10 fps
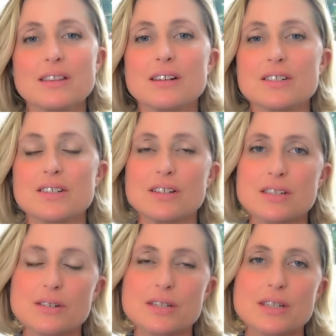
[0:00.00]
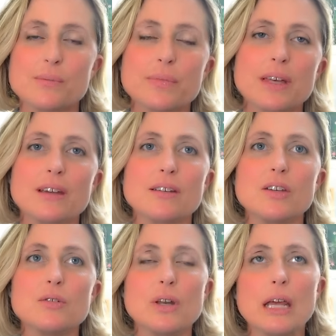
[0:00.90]
there's also something
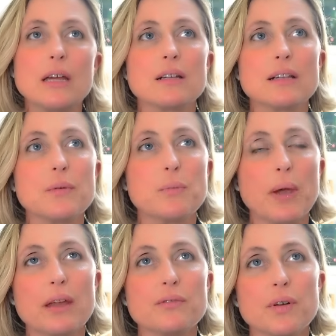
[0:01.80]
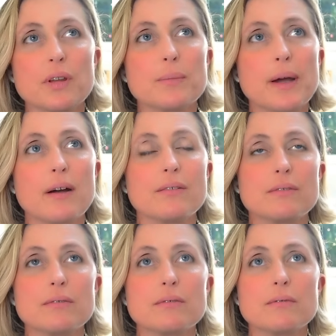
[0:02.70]
uniquely painful about
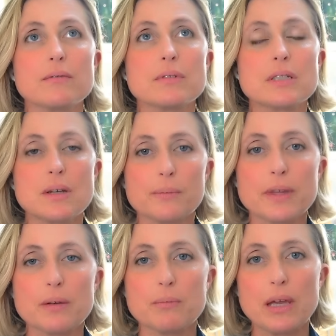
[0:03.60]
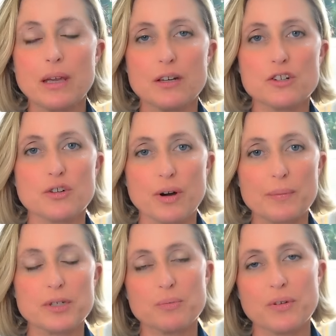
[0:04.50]
something being
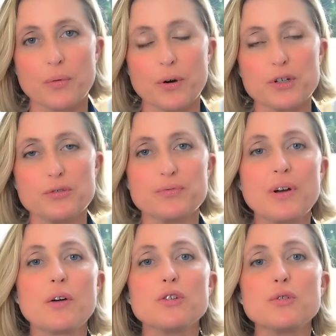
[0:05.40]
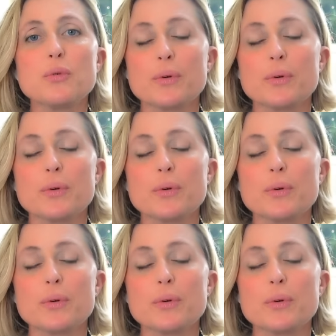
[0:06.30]
interrupted before you felt you were